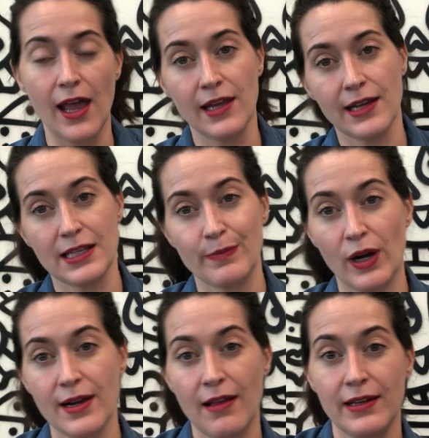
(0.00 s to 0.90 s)
And yes,
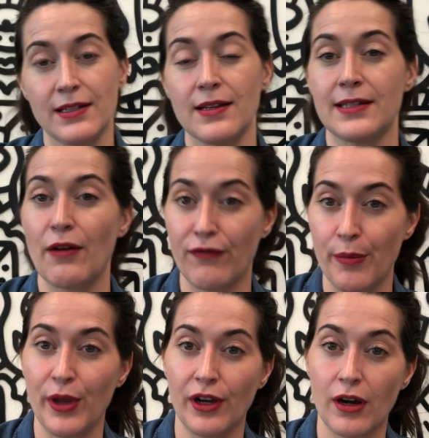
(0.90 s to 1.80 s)
Martinelli does sound
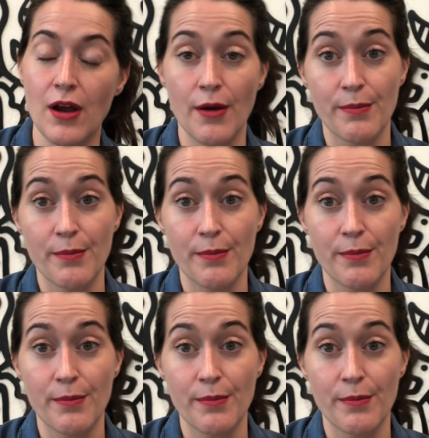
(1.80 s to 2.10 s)
familiar.